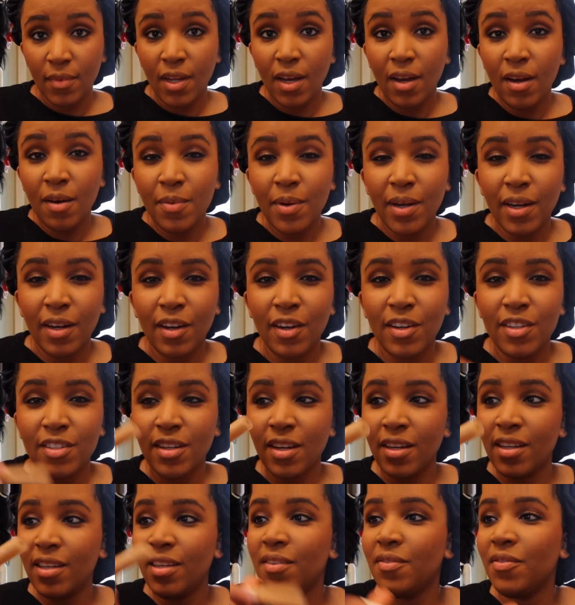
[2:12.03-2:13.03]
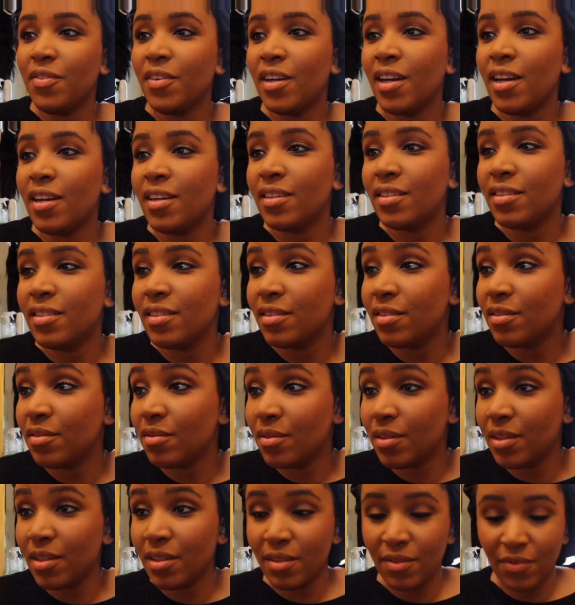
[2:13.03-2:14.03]
Oh my gosh, I keep forgetting to do
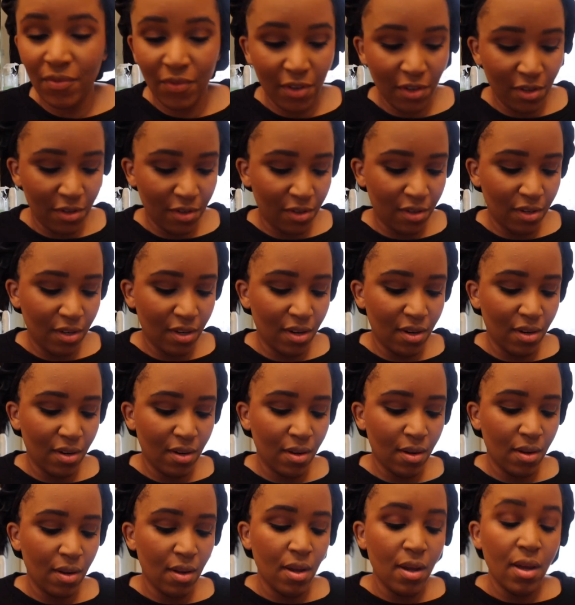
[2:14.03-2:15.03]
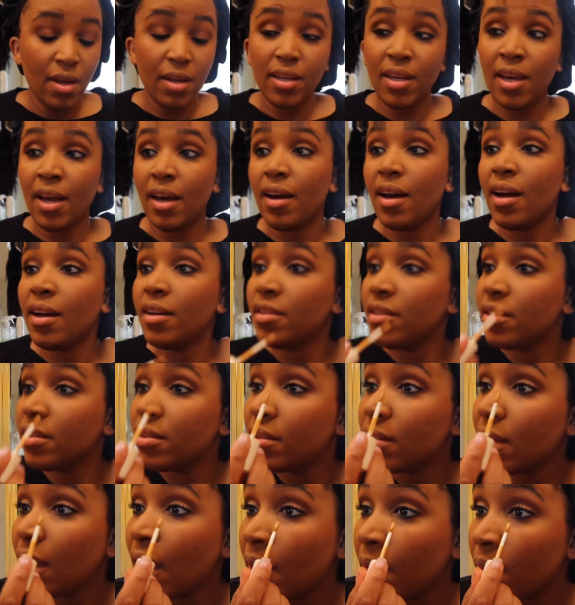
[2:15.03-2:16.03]
this first. Yeah, I
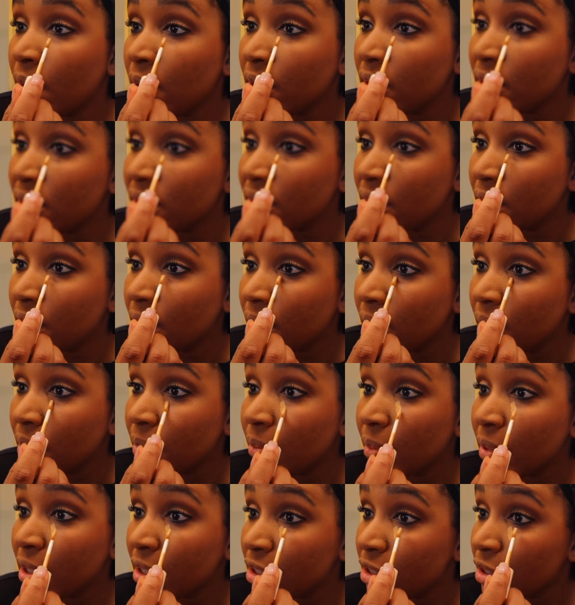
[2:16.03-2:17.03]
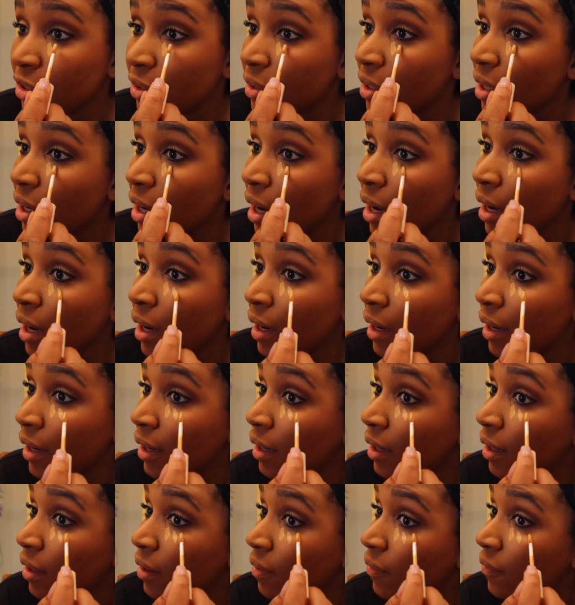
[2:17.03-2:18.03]
just, I wanted to make sure that
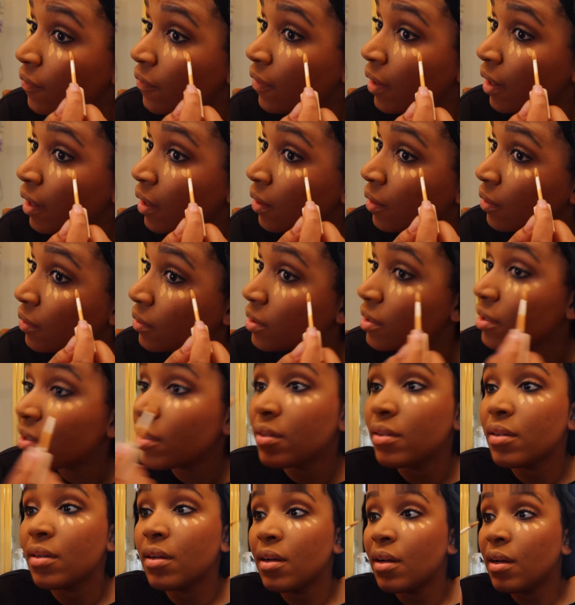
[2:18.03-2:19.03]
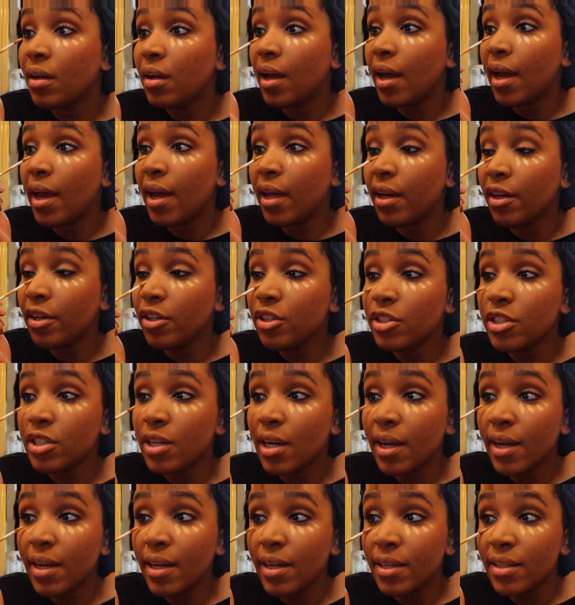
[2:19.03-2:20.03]
I felt
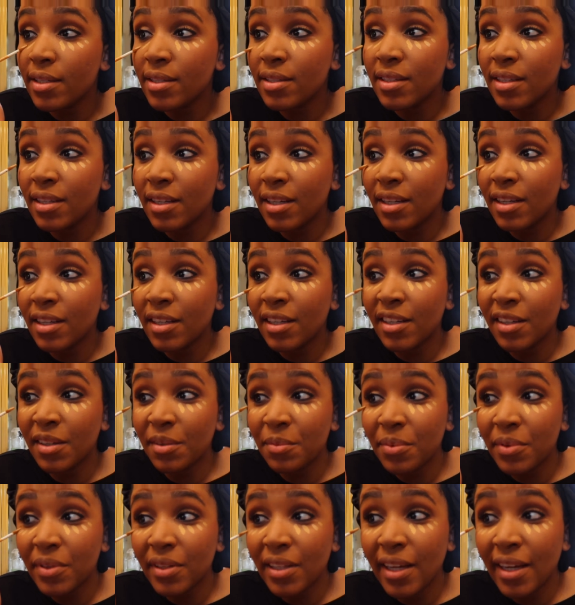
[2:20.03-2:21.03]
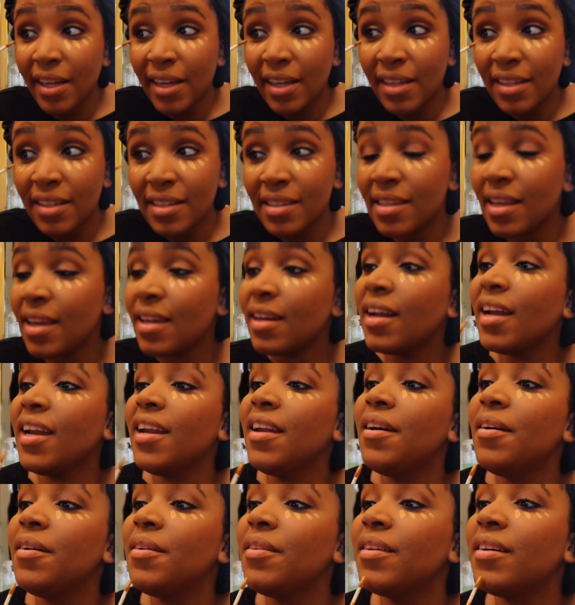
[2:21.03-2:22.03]
energized and in a good place. And I
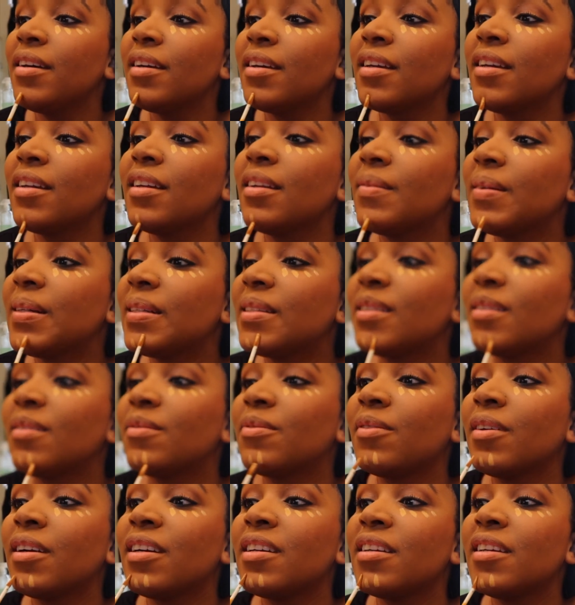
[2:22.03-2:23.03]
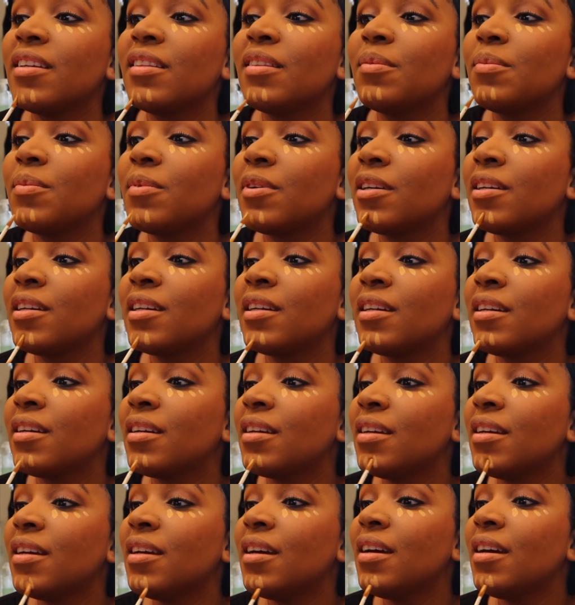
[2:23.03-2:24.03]
know that getting myself ready in the morning